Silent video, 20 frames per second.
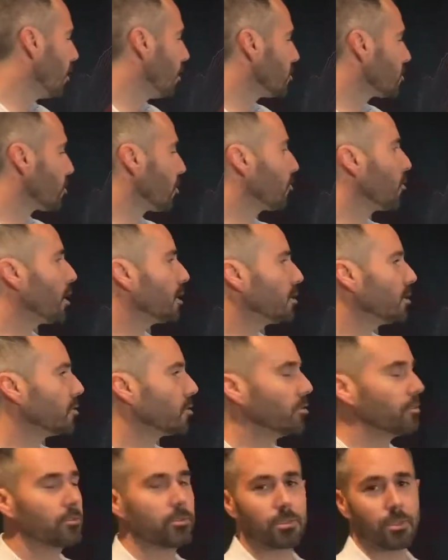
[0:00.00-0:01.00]
So what
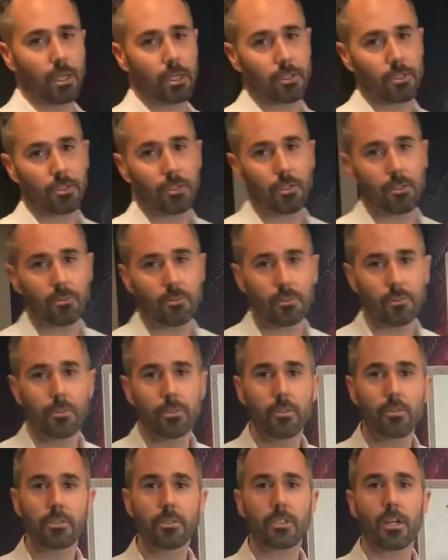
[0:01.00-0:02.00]
does New START do?
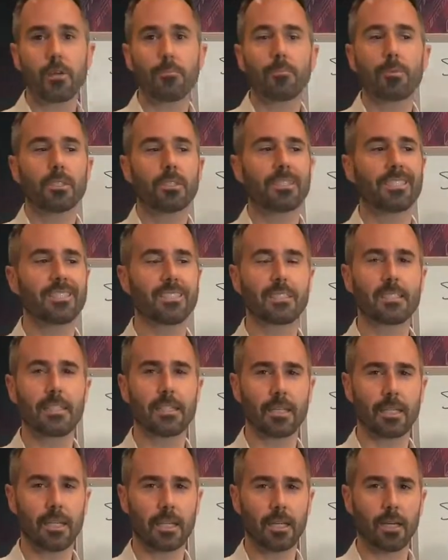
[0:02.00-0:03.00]
New START puts a
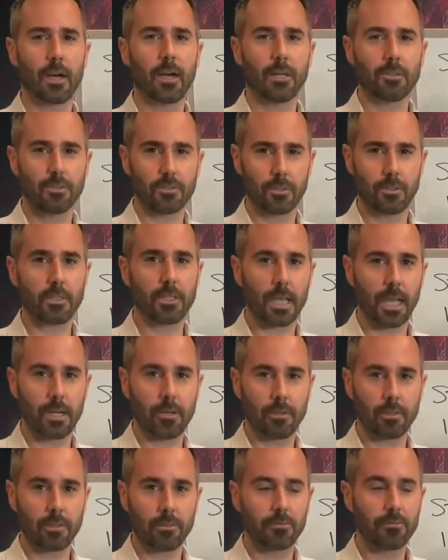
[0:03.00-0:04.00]
ceiling on certain
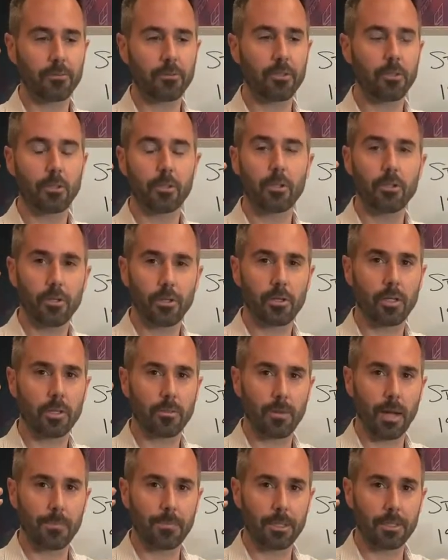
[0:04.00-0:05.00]
categories of nuclear
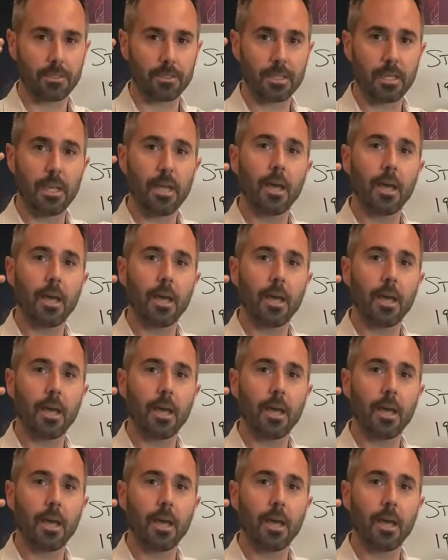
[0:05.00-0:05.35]
weapons